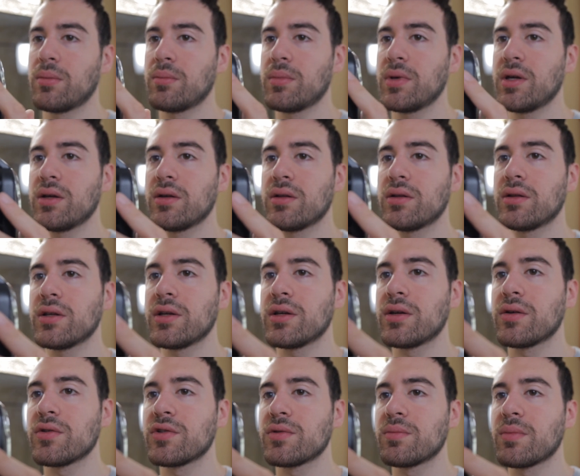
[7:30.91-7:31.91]
immediately
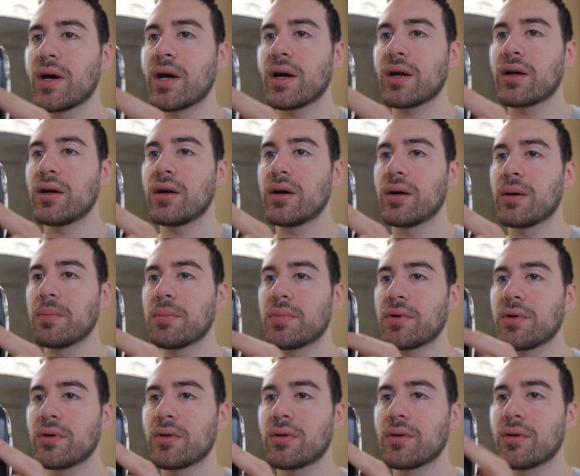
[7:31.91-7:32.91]
goes back up.
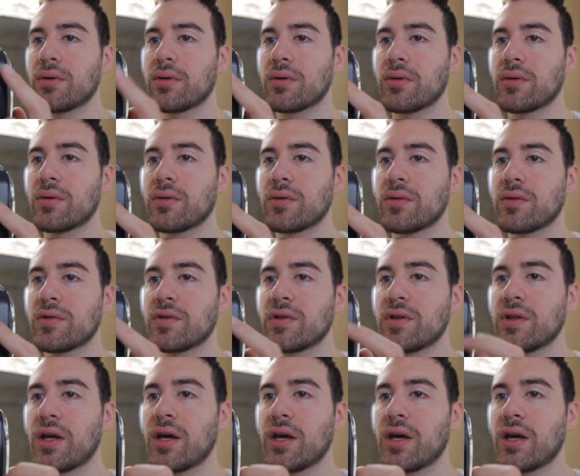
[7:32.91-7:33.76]
See